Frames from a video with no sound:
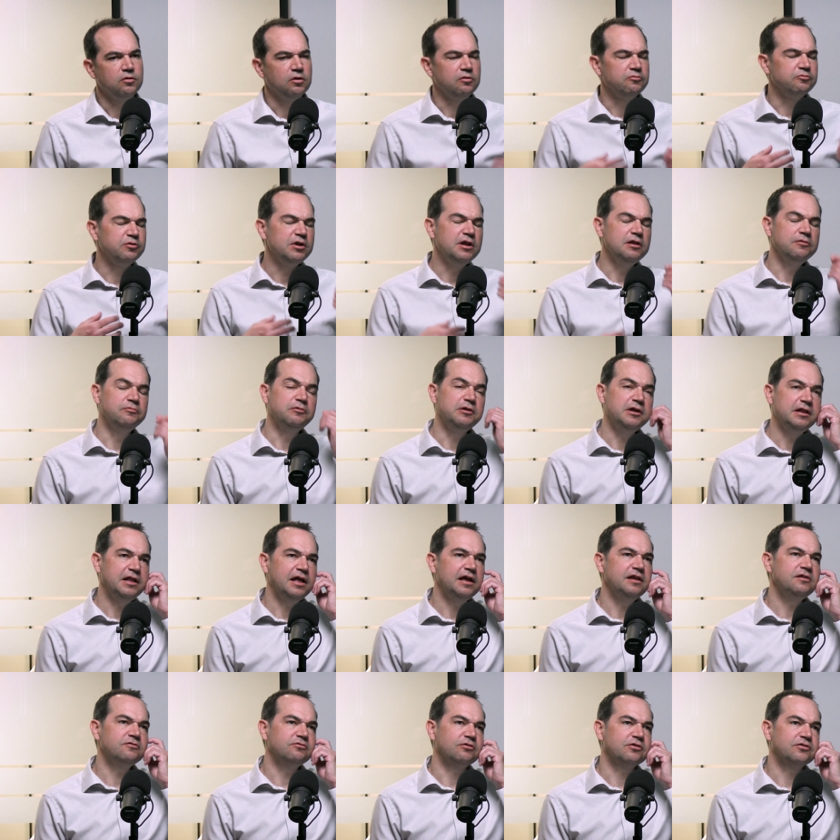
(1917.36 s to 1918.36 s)
Really,
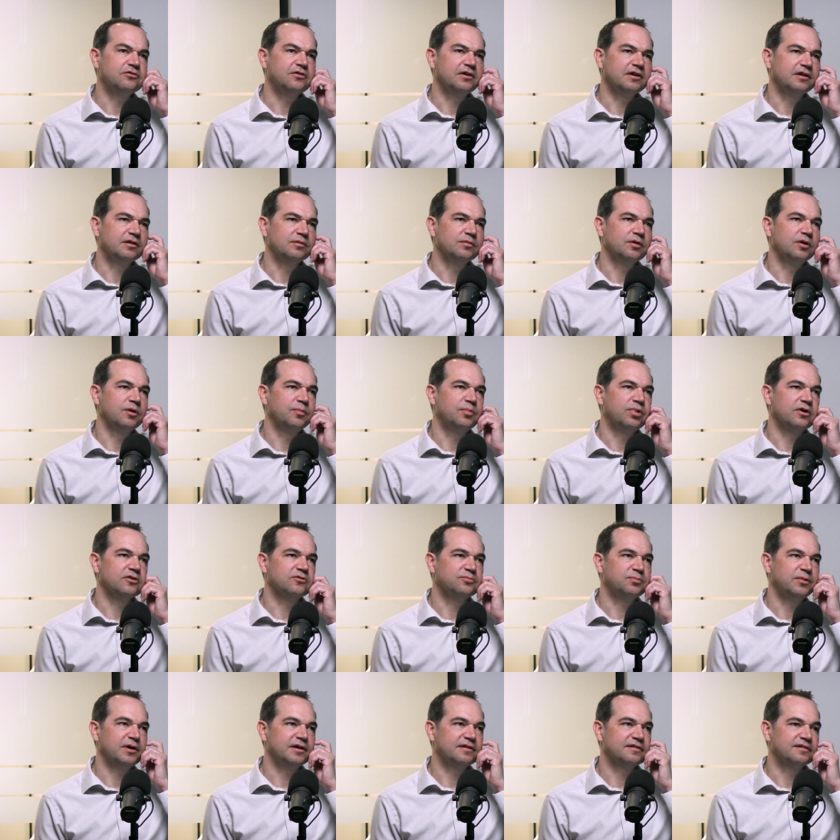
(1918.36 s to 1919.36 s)
really interesting
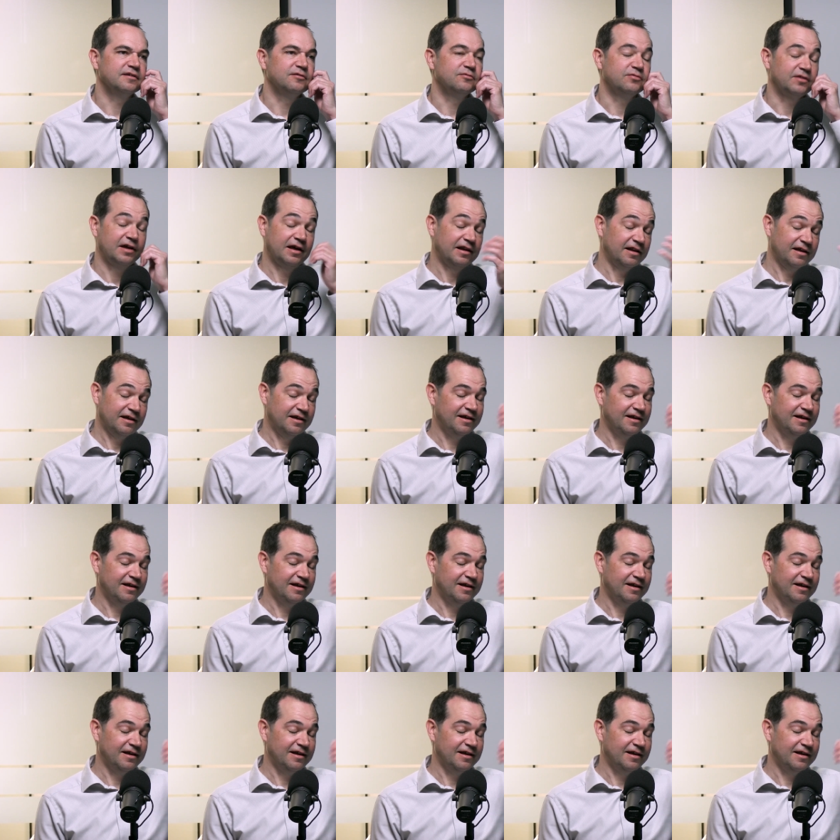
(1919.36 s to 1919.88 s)
perspectives, and